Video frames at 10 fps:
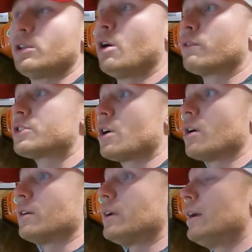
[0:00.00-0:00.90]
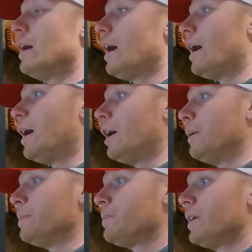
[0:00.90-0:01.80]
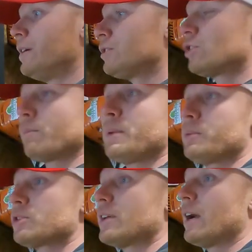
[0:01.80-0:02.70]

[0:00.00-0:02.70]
low return. Some people say